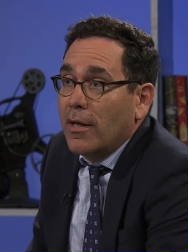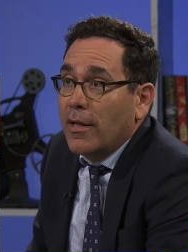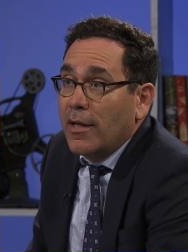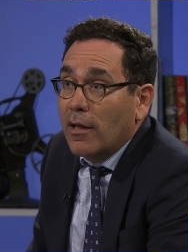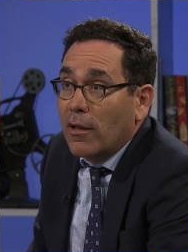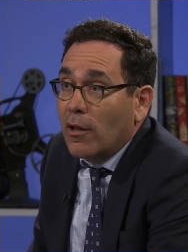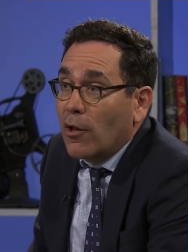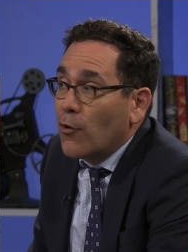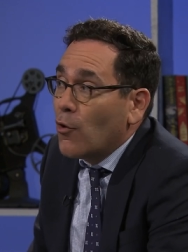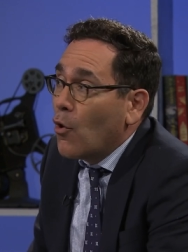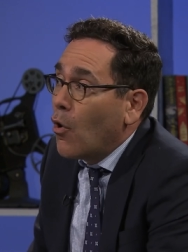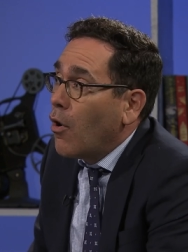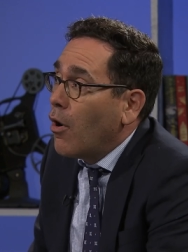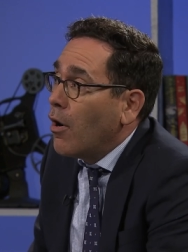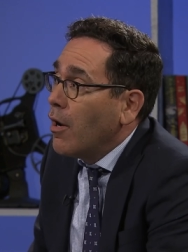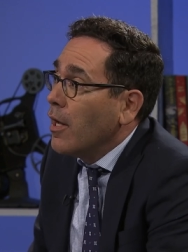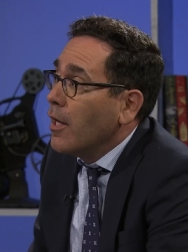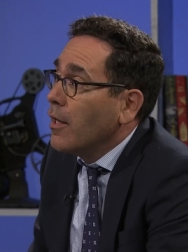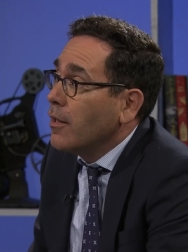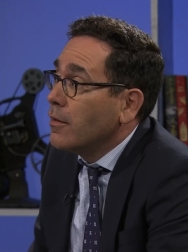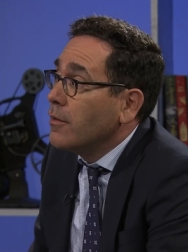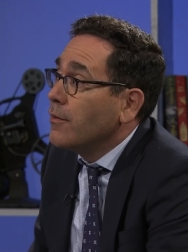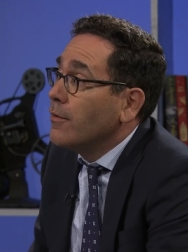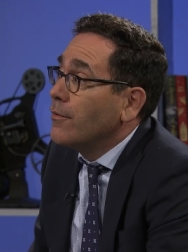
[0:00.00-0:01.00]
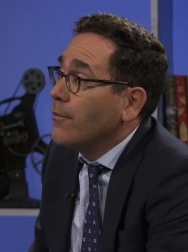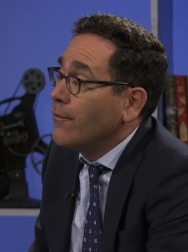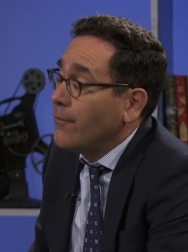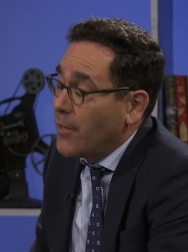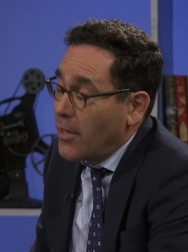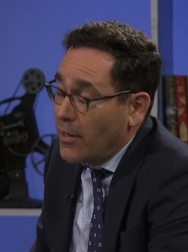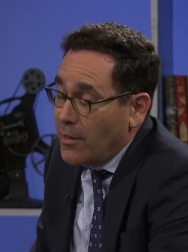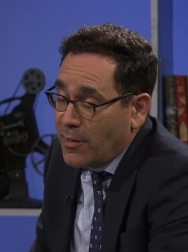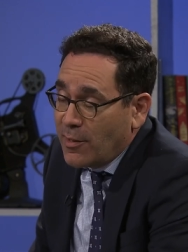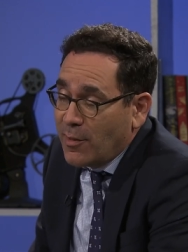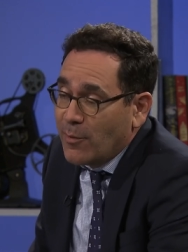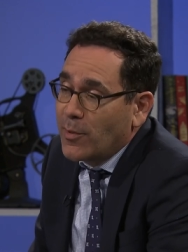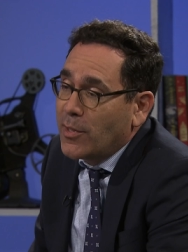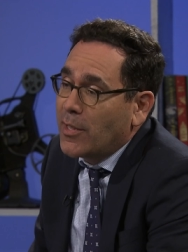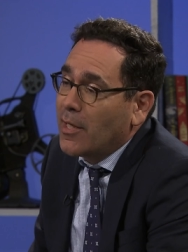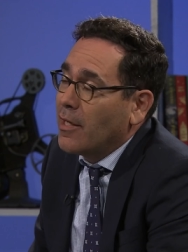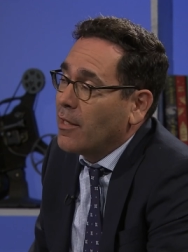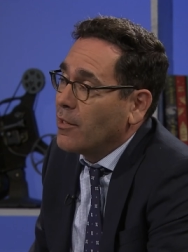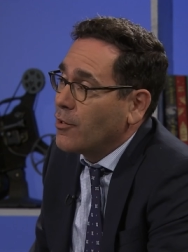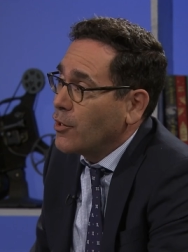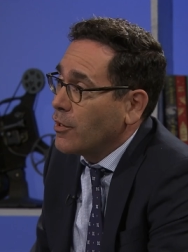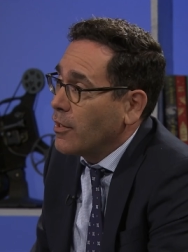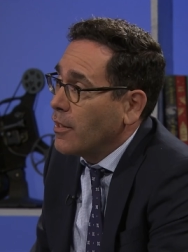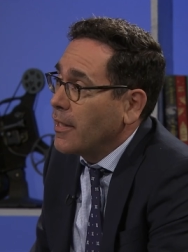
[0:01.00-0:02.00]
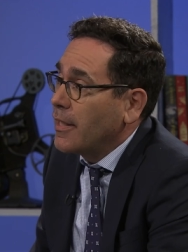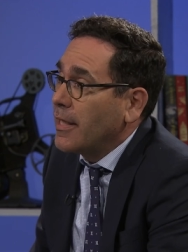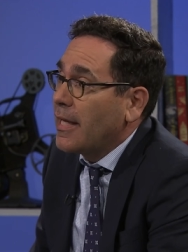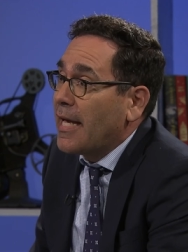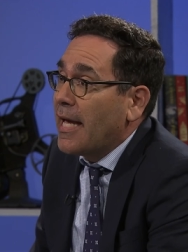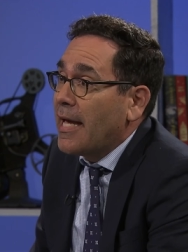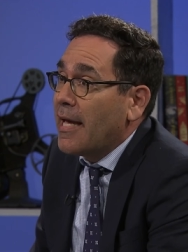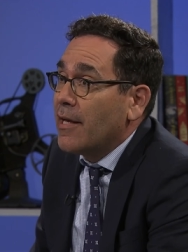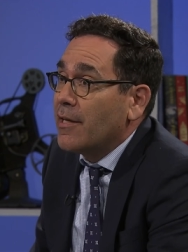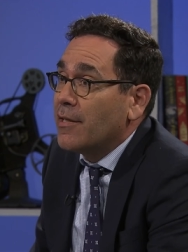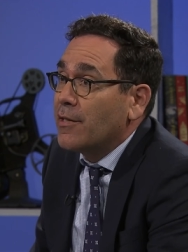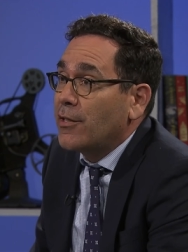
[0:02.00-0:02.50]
Pretty Illinois. Substantially, very I mean, substantially, yeah.